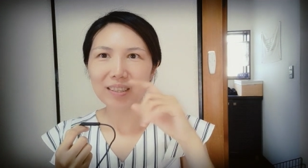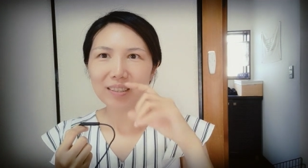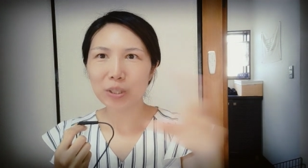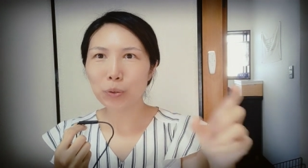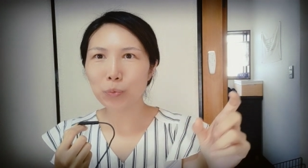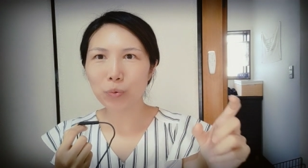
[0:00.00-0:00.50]

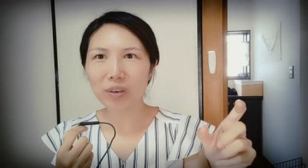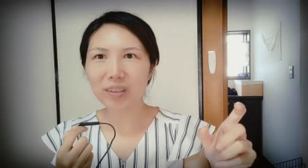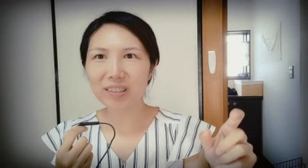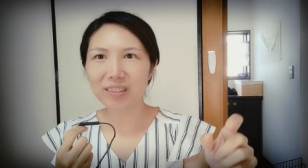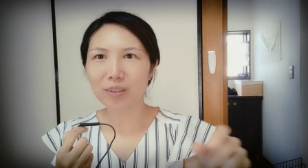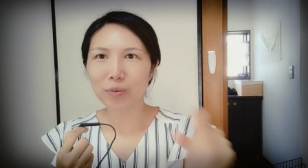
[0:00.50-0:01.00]
new
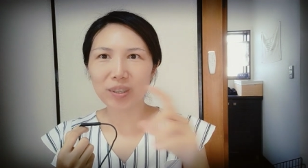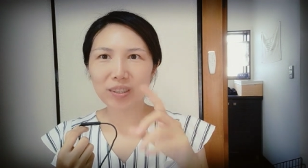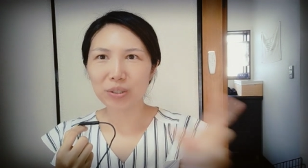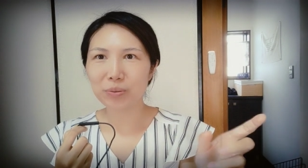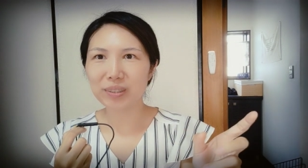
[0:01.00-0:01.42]
words or new